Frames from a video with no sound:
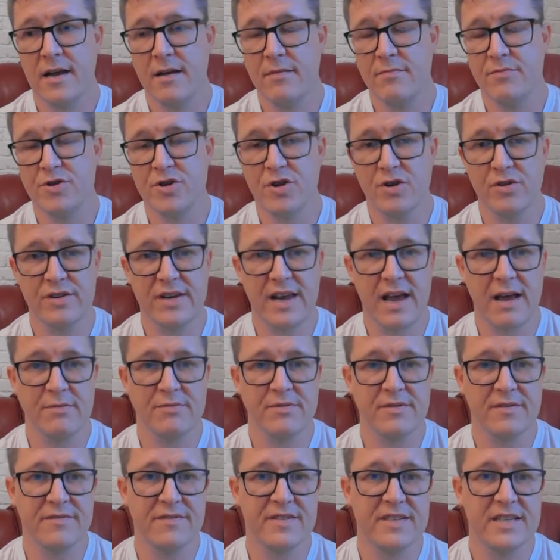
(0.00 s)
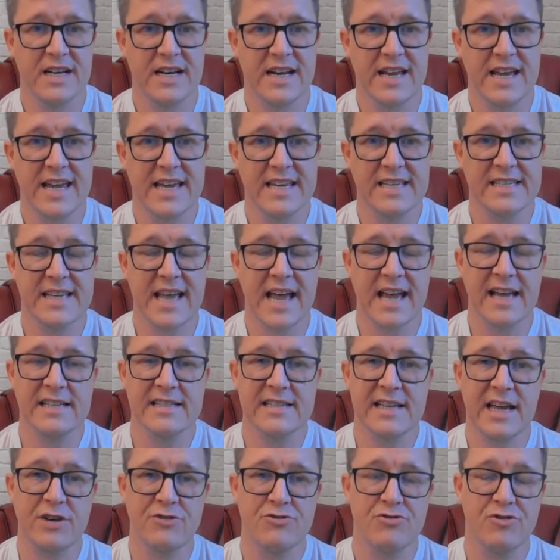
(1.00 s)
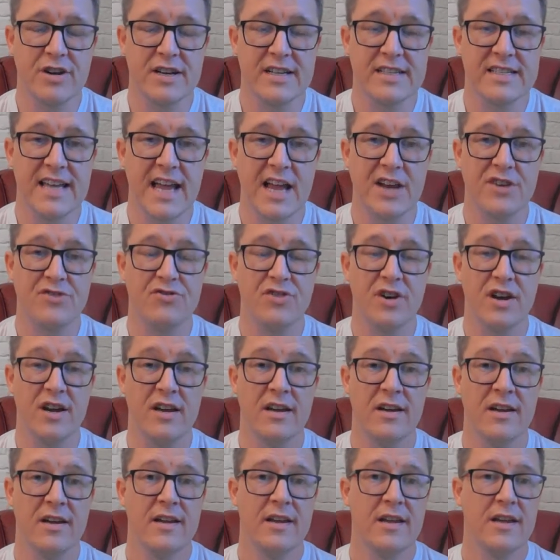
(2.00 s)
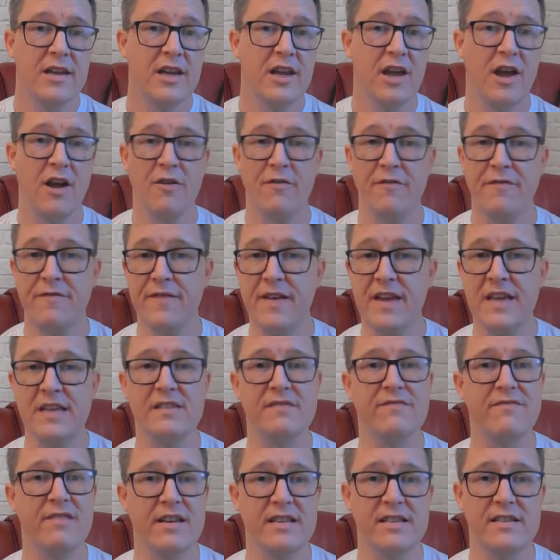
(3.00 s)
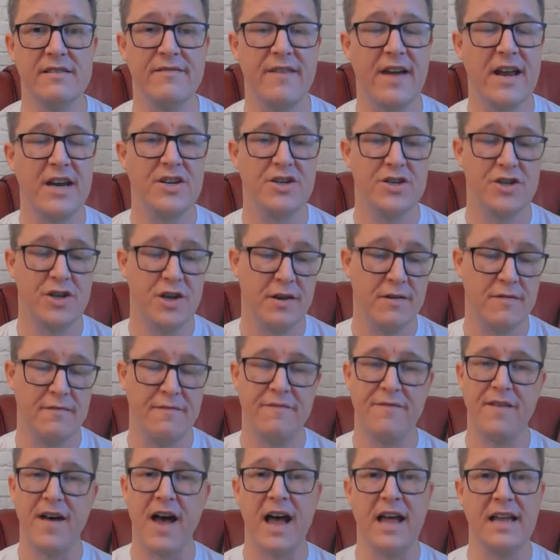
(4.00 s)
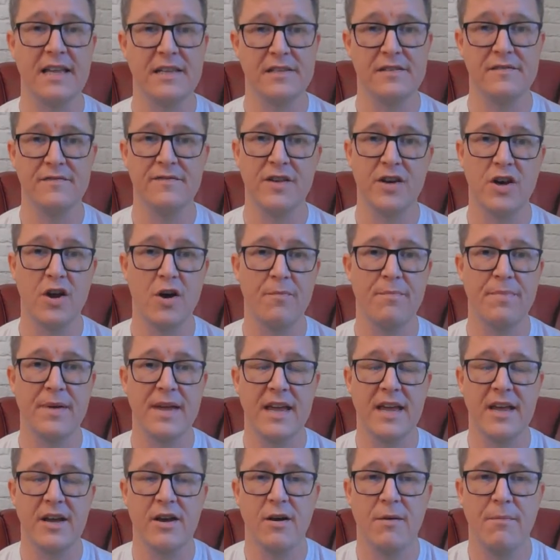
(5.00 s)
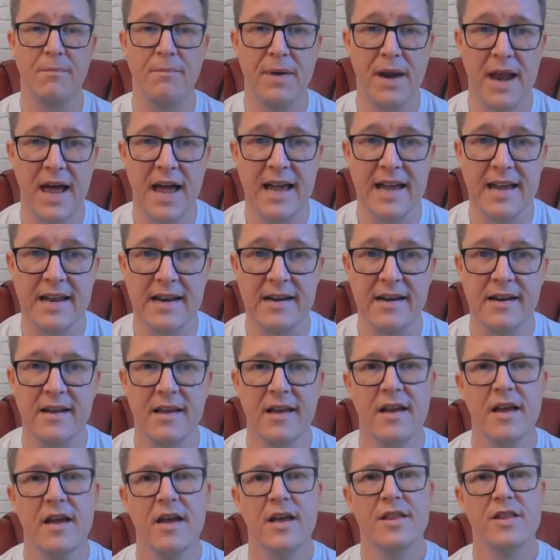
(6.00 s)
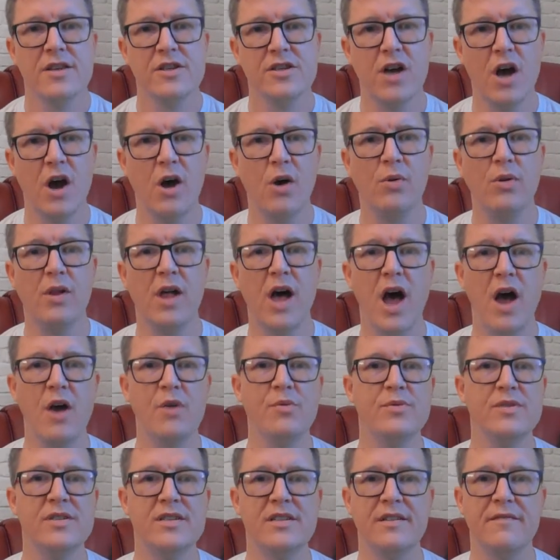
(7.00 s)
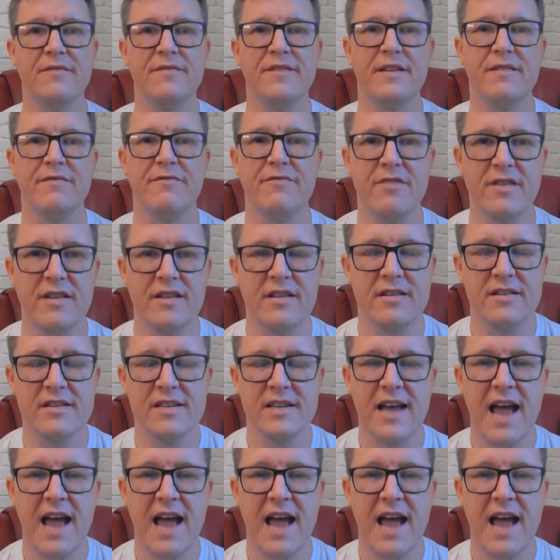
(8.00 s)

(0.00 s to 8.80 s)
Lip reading: shutdowns of facilities, etc., etc. fees for intervention, fines for not being compliant. There's a whole host of different